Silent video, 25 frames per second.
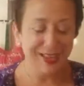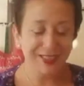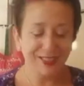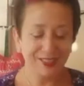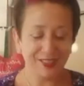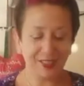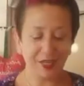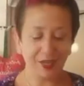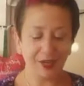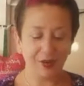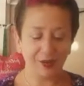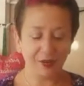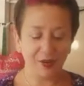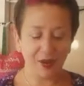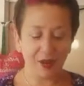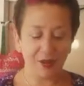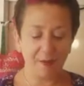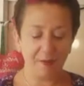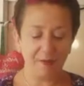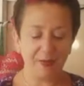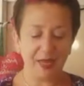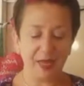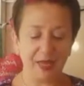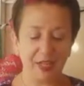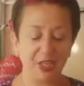So
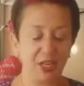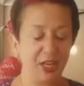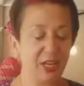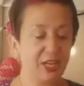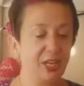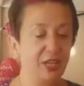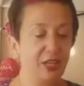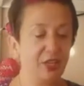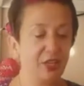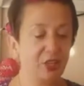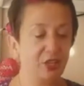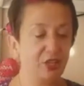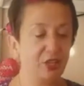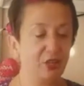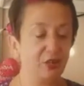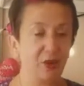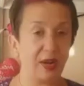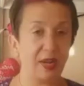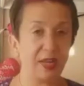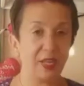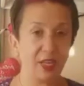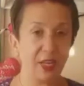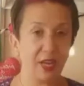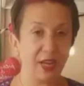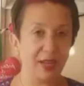yeah, checking the
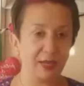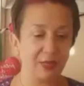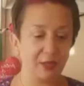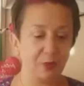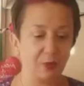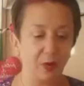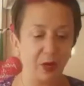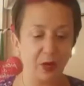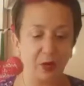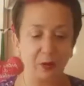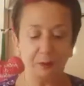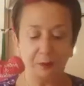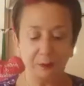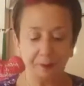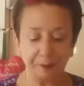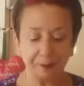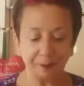stretch as well.